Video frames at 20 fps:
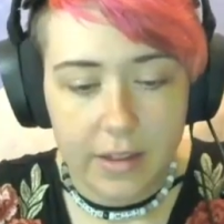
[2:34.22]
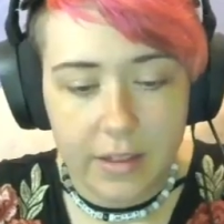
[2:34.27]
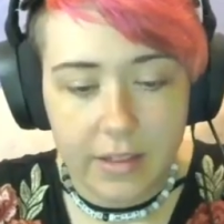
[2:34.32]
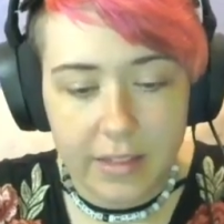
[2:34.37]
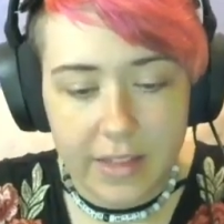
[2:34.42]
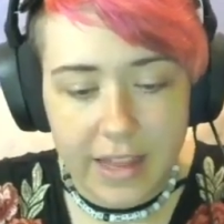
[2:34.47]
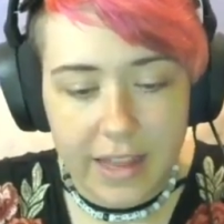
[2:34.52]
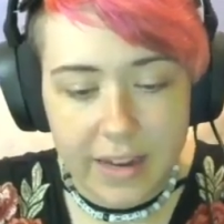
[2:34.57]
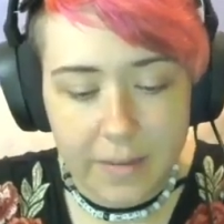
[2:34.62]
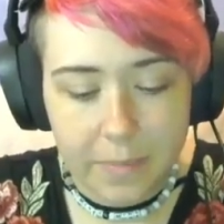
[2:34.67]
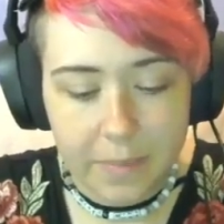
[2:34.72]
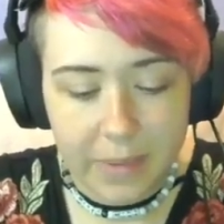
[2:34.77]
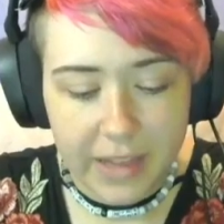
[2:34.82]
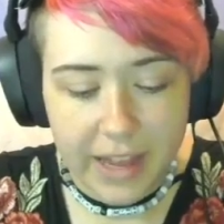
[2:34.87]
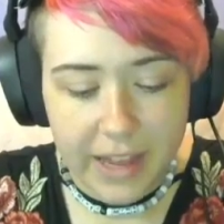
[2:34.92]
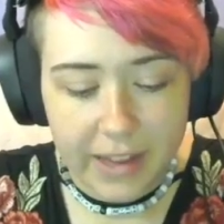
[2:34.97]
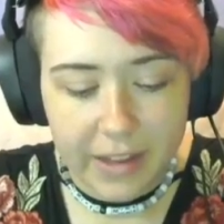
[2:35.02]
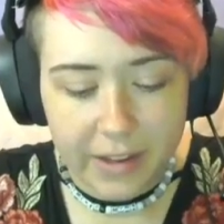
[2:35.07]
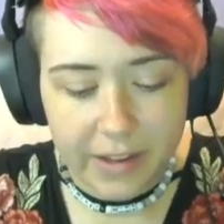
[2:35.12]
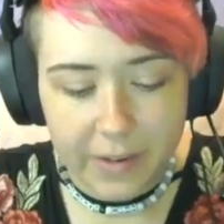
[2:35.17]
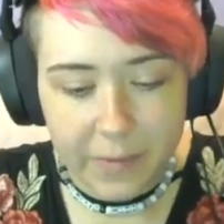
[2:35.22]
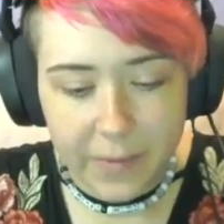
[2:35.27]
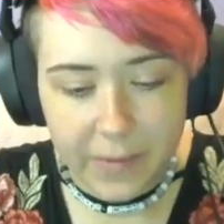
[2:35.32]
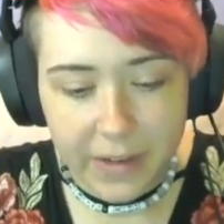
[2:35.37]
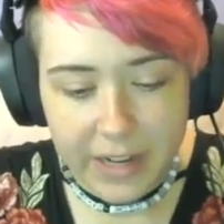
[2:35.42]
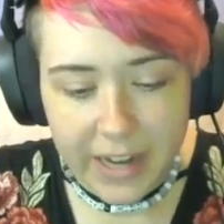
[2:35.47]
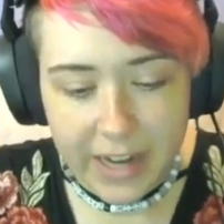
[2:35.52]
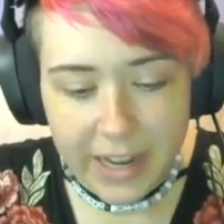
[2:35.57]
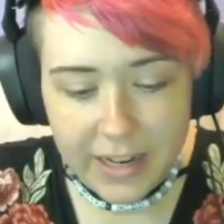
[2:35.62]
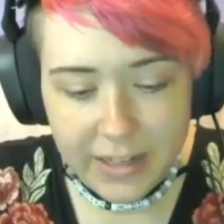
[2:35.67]
Then black on
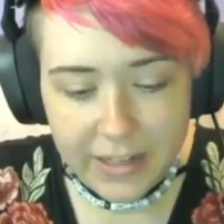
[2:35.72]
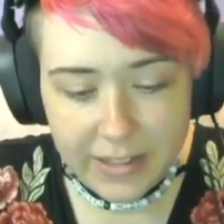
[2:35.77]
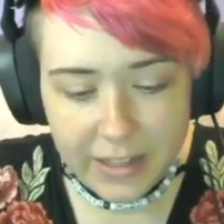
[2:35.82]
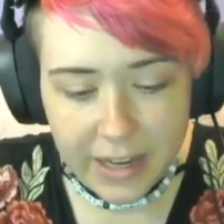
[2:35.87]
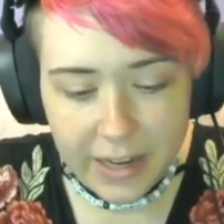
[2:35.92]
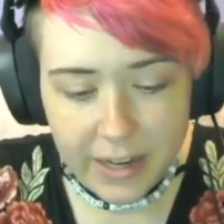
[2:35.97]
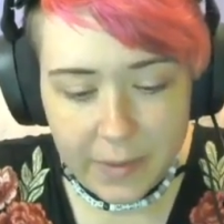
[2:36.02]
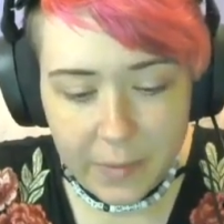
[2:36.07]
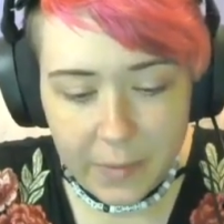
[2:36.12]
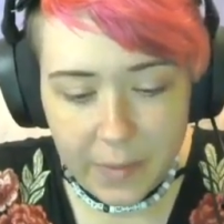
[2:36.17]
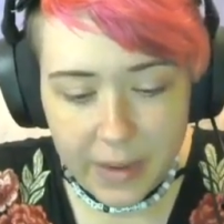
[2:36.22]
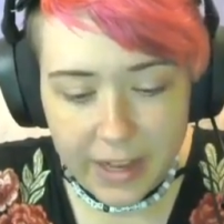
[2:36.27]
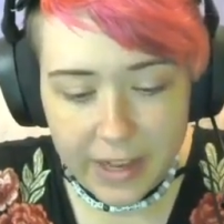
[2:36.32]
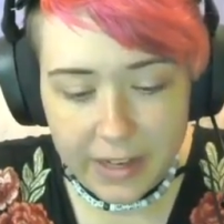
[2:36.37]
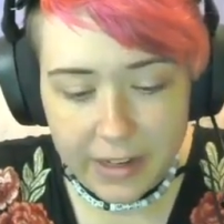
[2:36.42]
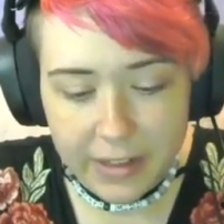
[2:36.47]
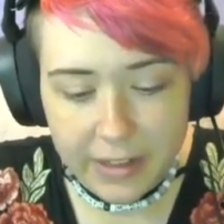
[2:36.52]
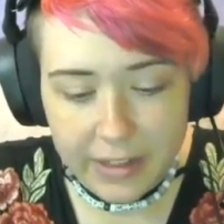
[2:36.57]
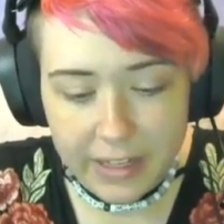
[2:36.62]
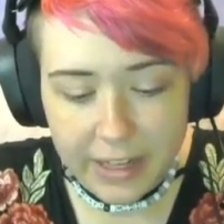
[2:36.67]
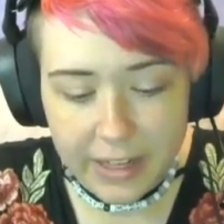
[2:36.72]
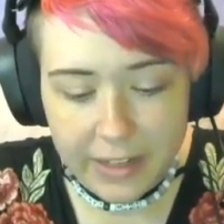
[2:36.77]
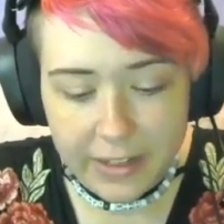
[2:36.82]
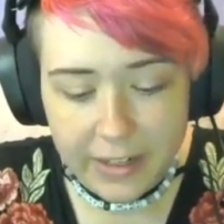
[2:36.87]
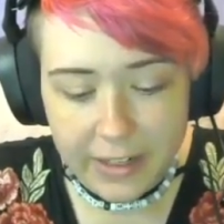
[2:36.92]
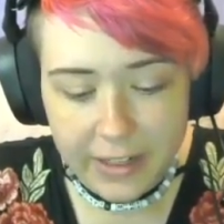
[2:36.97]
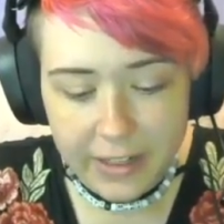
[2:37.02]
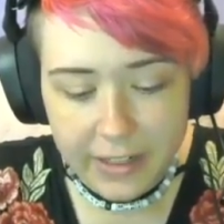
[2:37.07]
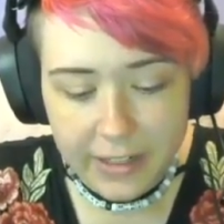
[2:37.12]
one end and white on the other.